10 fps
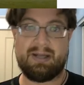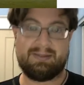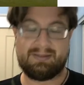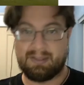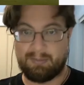
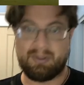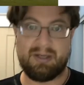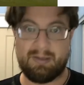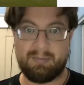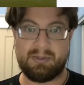separate
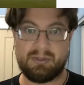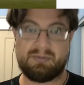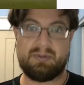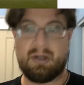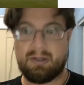numbers
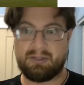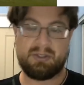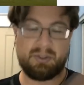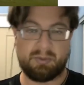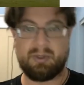for knowledge,
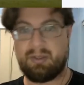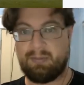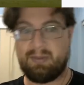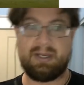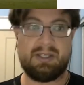inquiry,
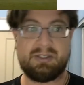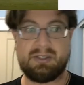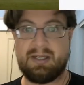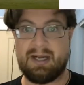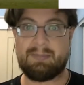communication,
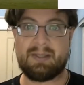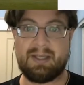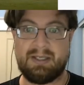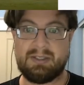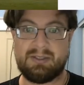and
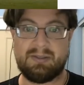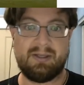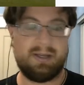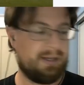application.